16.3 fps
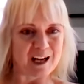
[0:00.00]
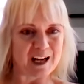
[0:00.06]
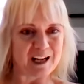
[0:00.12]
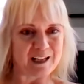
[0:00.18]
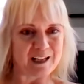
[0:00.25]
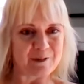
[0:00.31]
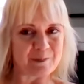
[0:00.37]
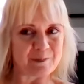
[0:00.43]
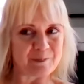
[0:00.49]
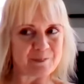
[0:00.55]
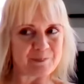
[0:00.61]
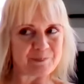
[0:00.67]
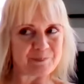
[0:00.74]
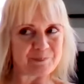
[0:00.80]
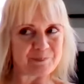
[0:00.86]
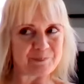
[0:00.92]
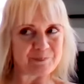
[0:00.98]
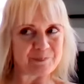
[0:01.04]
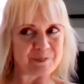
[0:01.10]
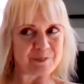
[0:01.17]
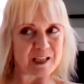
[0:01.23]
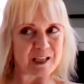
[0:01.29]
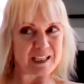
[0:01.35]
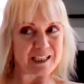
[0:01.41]
And
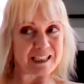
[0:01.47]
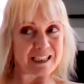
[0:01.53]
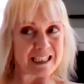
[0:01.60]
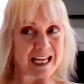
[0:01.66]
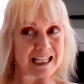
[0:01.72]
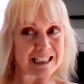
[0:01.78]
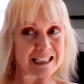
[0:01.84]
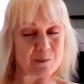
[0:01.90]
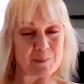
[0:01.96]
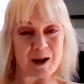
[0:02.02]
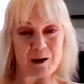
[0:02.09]
that's